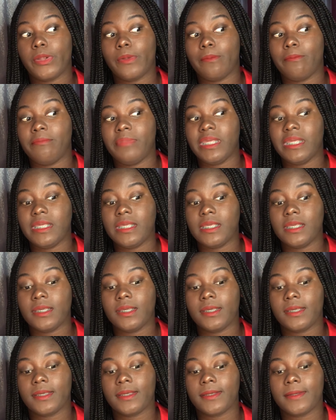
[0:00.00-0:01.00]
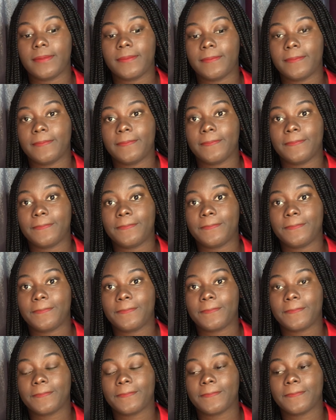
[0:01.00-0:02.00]
be
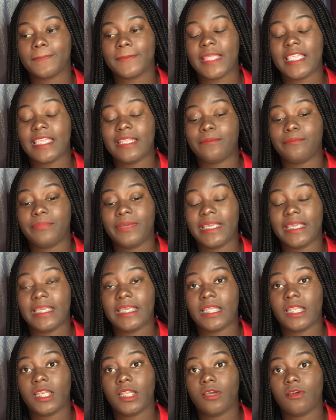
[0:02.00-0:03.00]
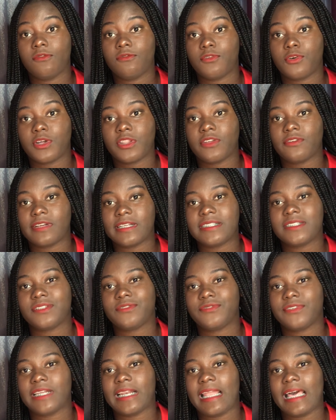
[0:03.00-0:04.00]
in pain for the rest of
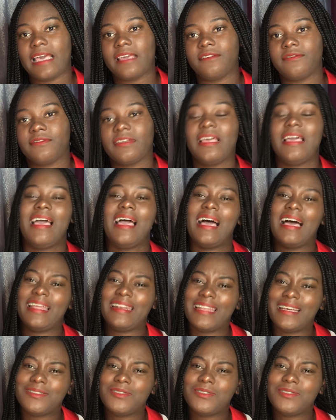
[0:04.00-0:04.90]
your life? And that's